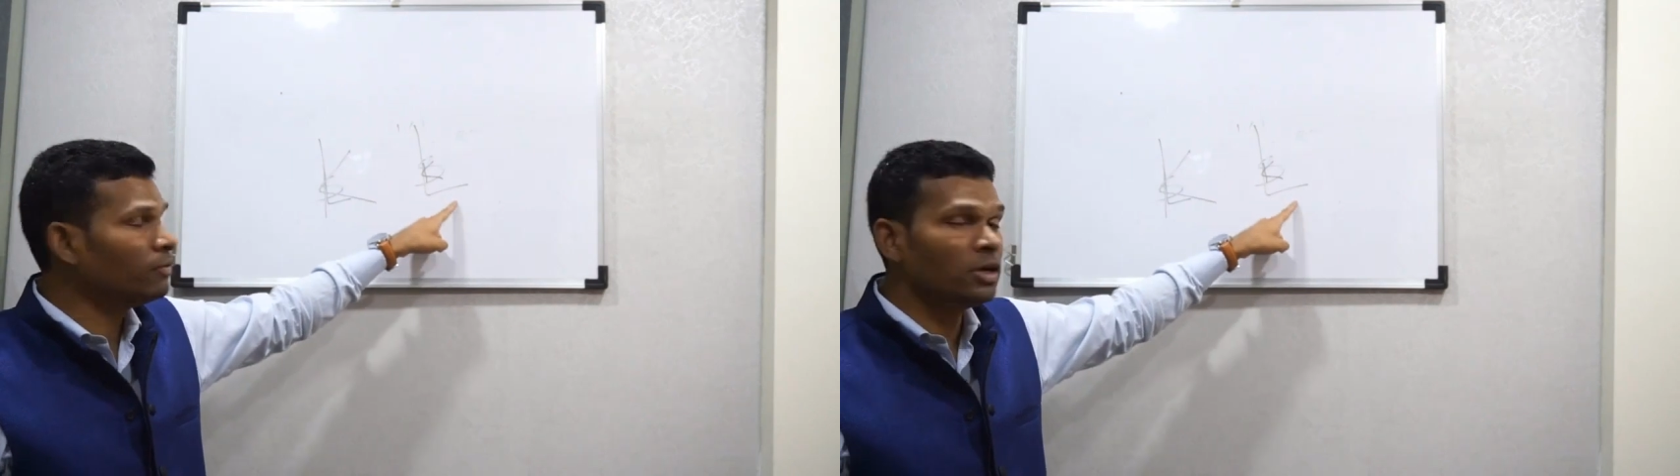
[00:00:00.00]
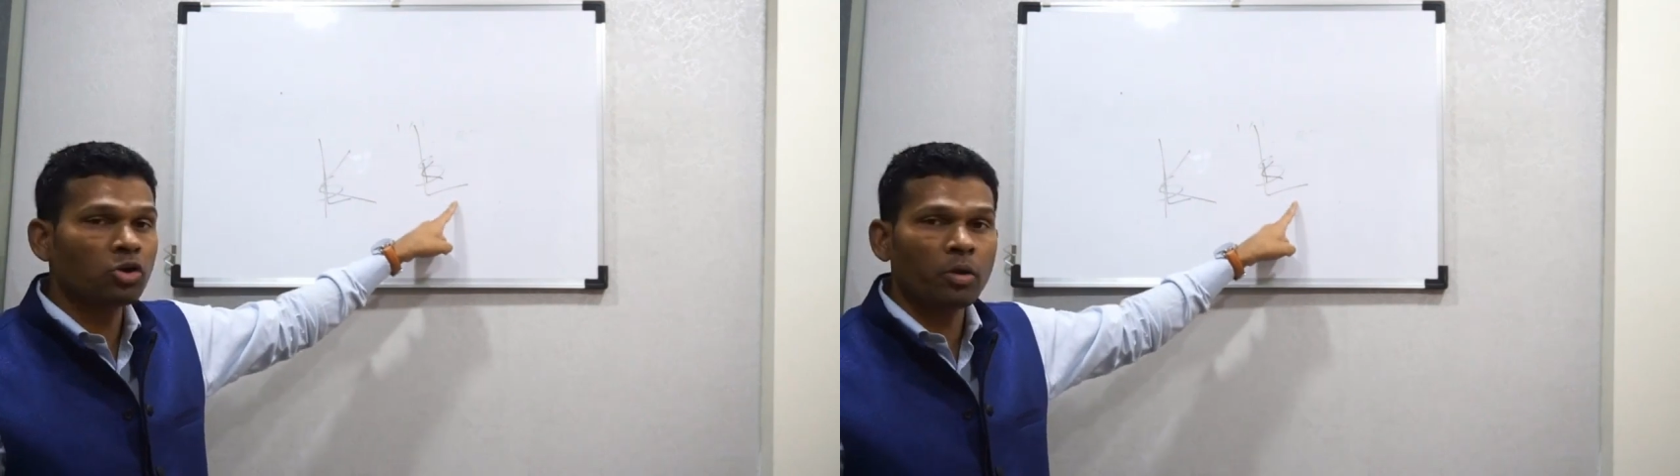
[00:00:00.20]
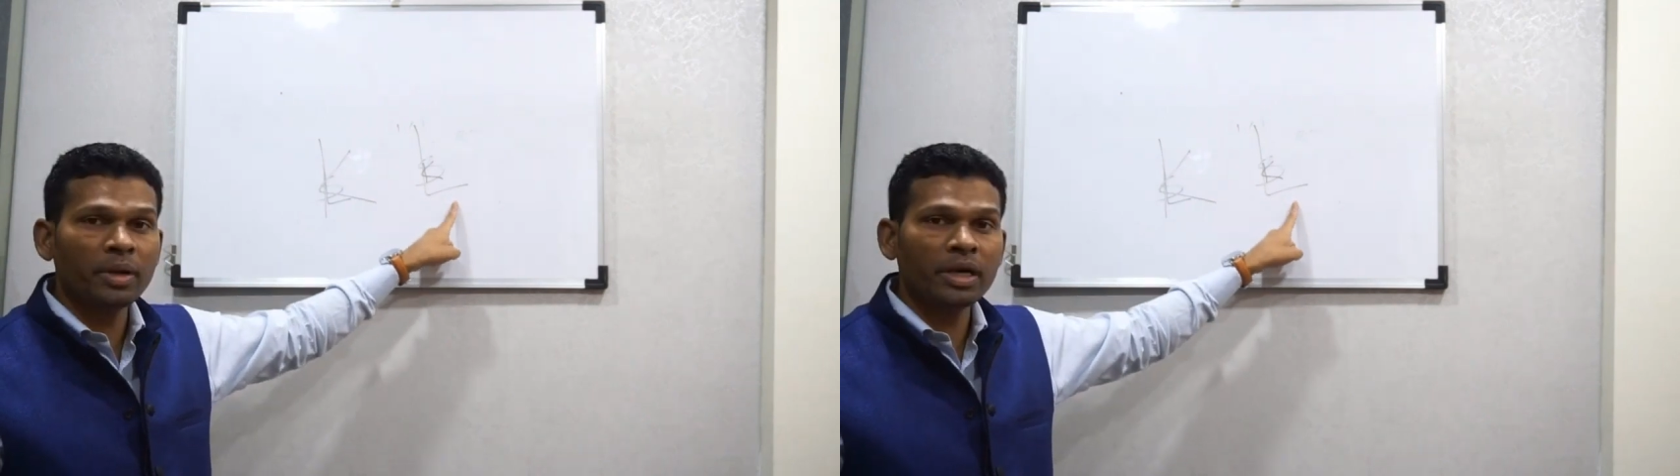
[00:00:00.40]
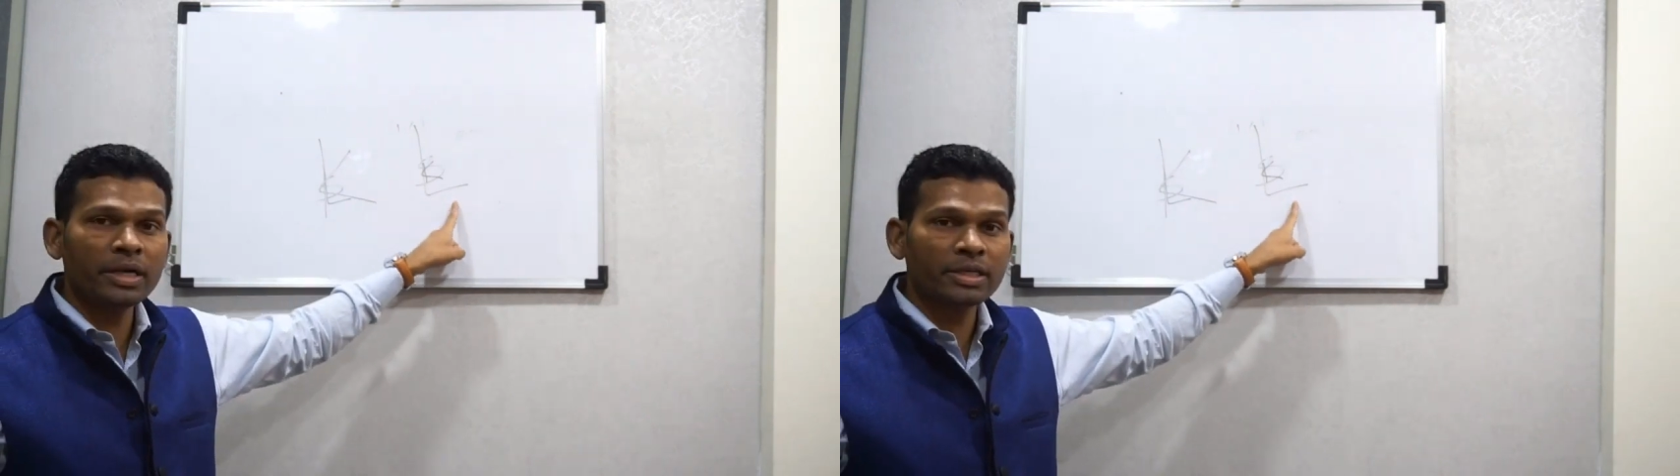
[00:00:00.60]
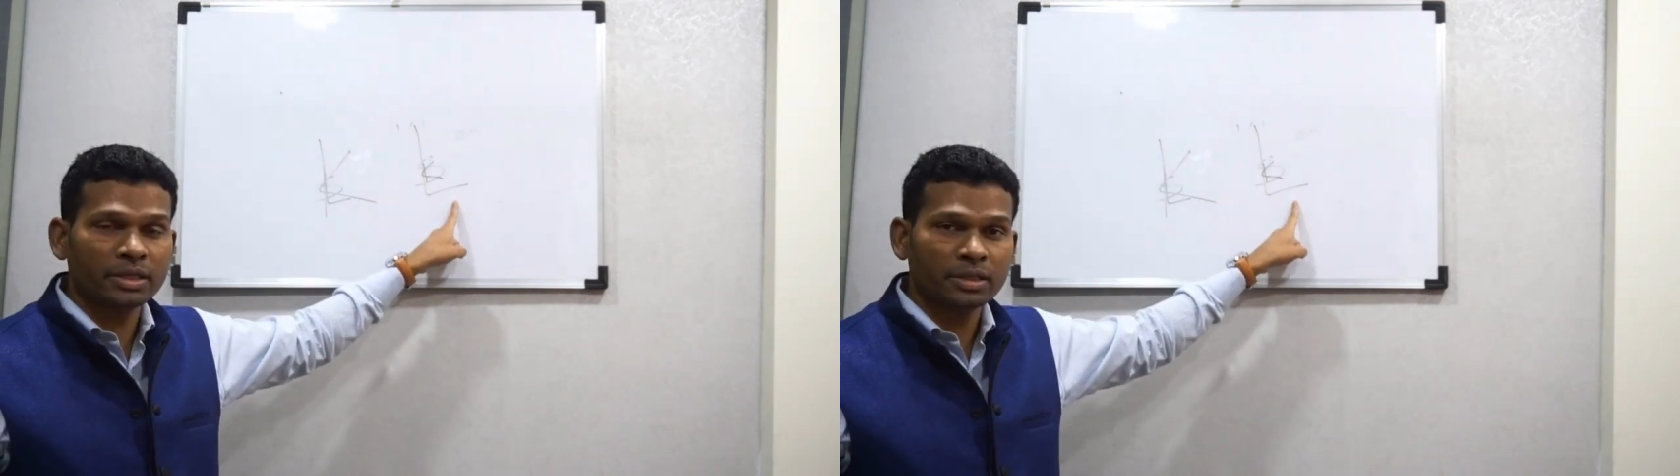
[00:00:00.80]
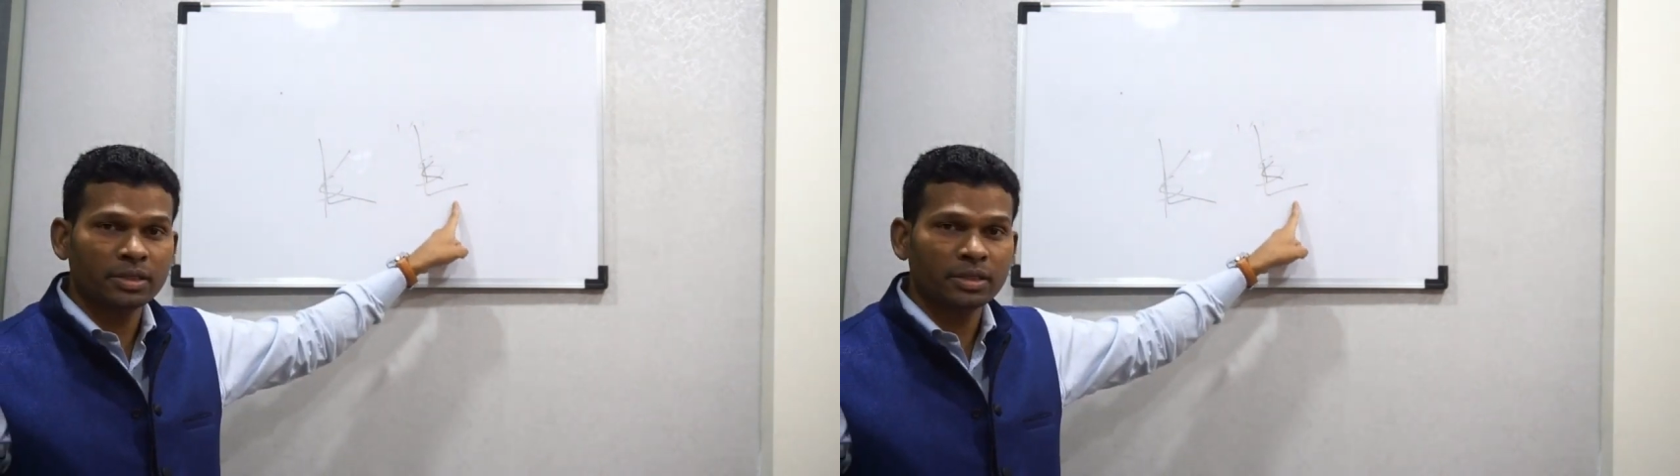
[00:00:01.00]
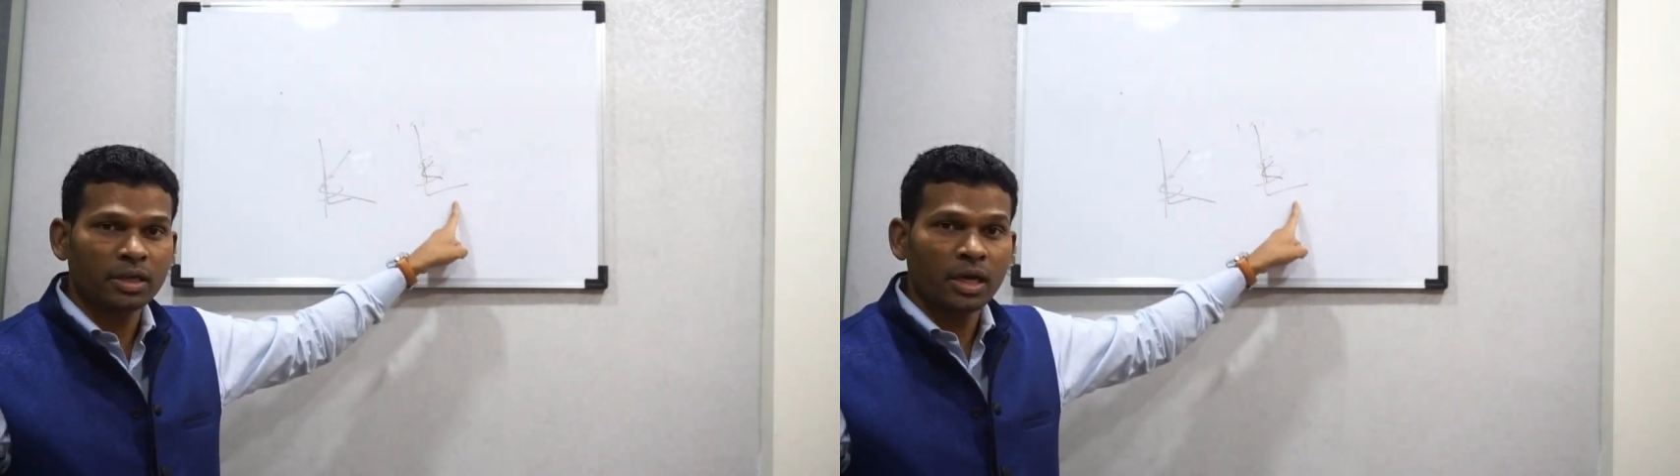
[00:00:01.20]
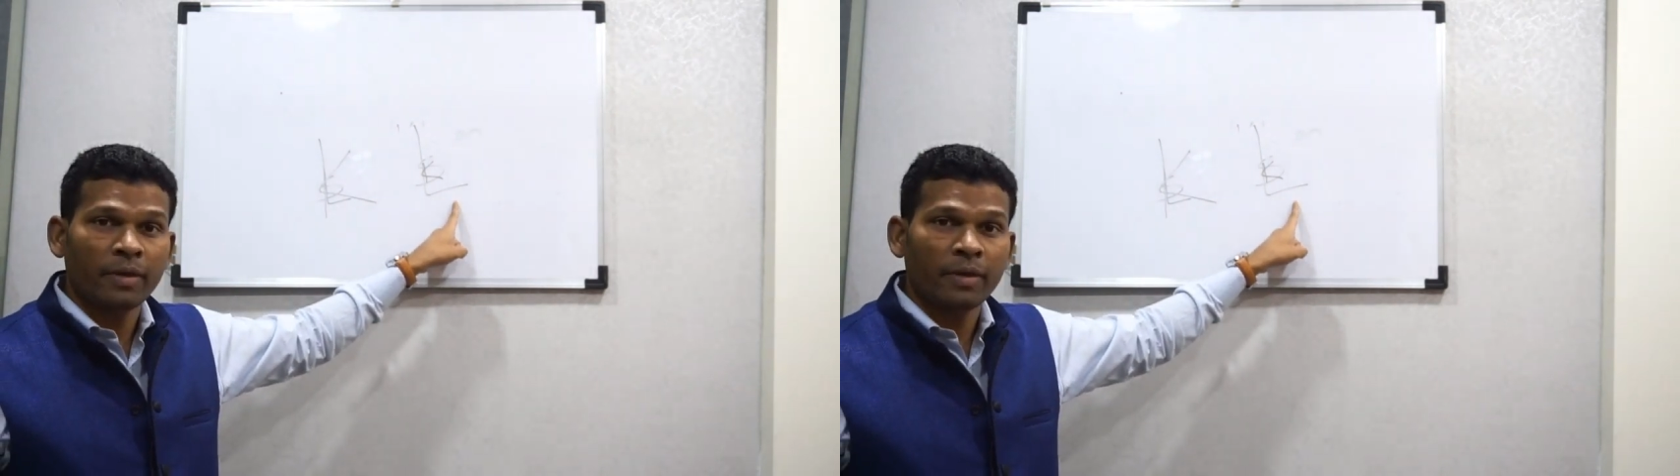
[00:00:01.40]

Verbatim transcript: father will dominate